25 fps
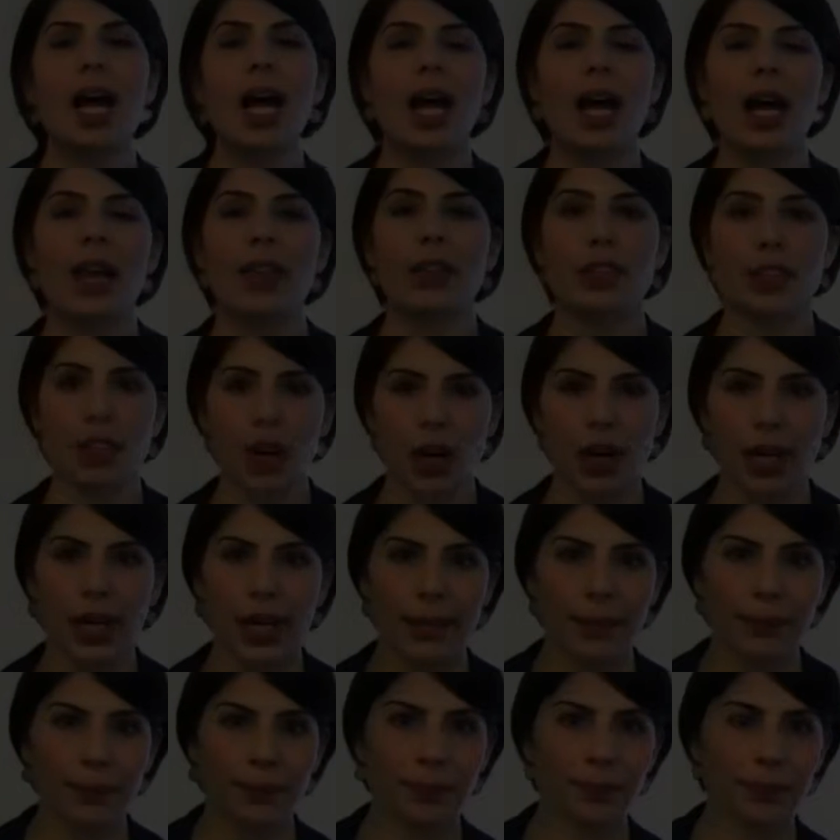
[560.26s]
on the target.
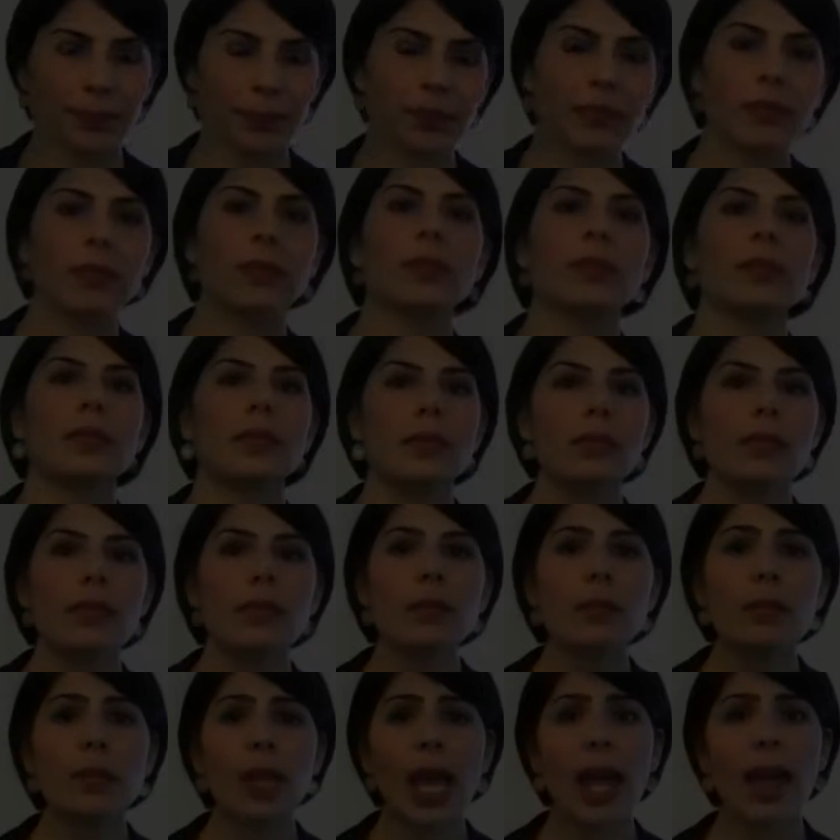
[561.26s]

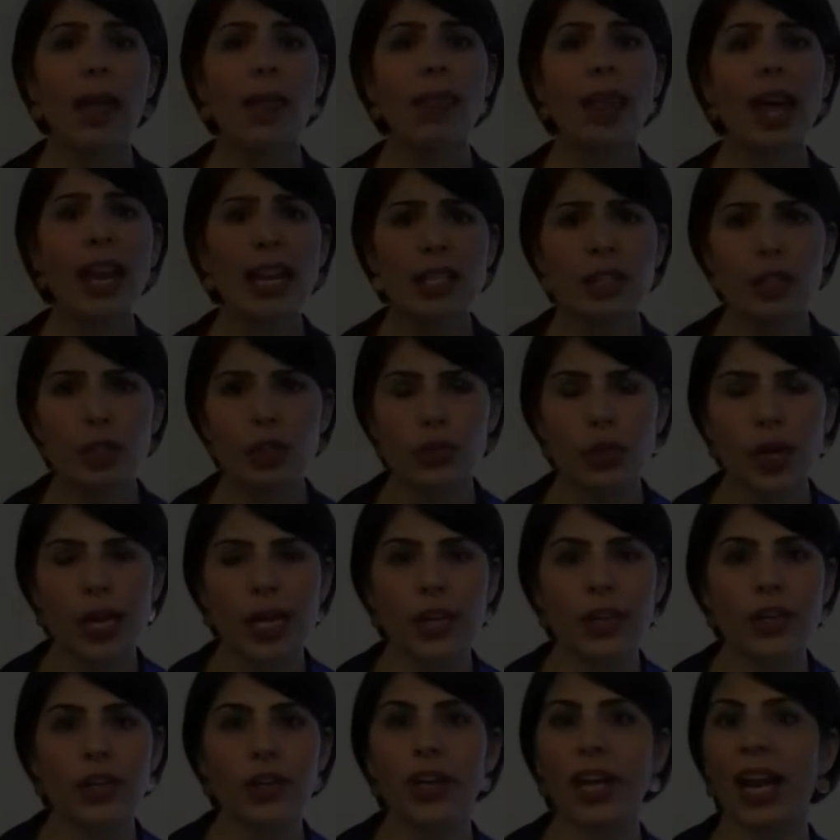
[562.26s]
Then as a
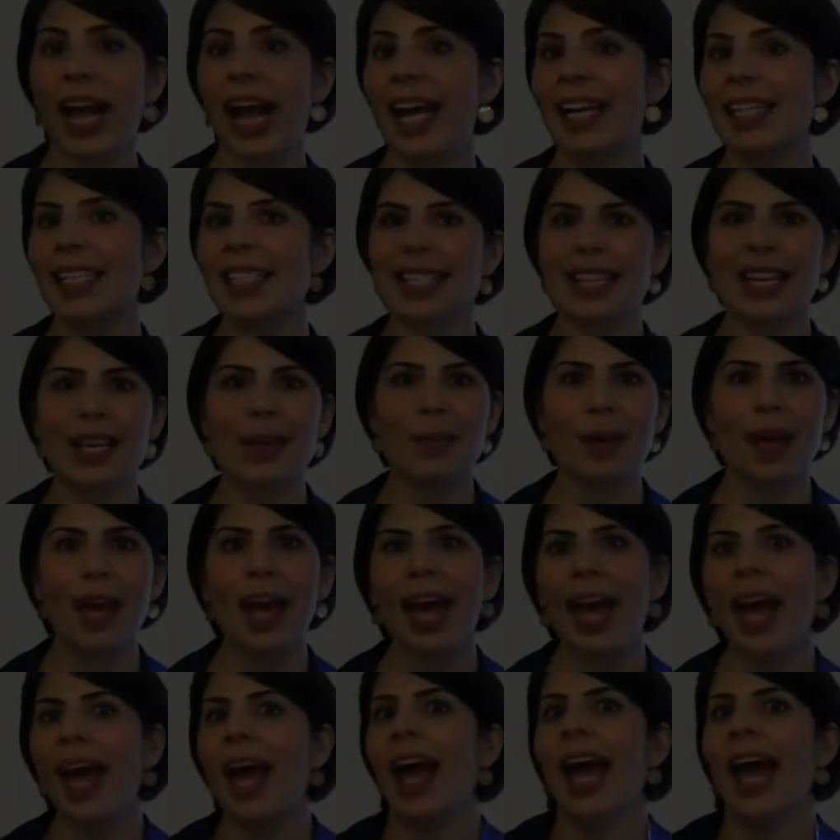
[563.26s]
trainer, you're gonna ask them,